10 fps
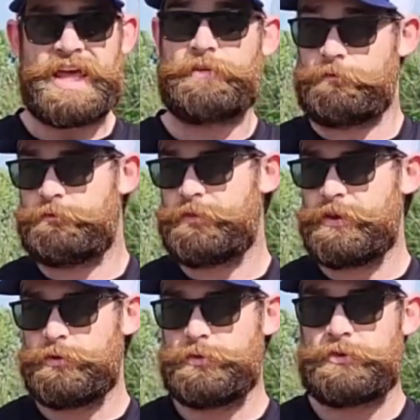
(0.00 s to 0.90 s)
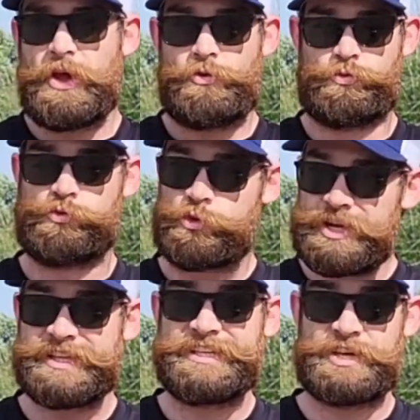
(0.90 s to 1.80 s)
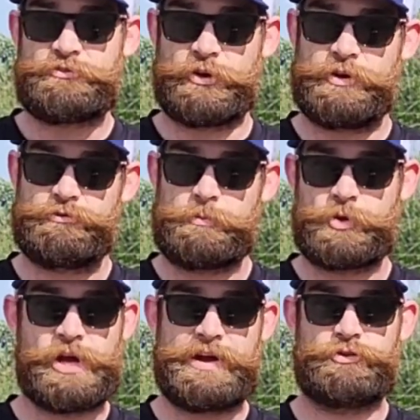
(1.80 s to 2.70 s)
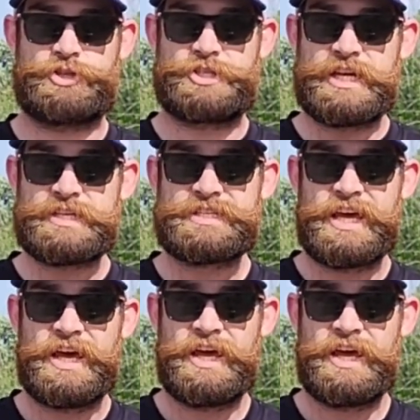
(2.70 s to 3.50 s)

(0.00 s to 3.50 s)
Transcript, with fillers: It feels really different from your average disc.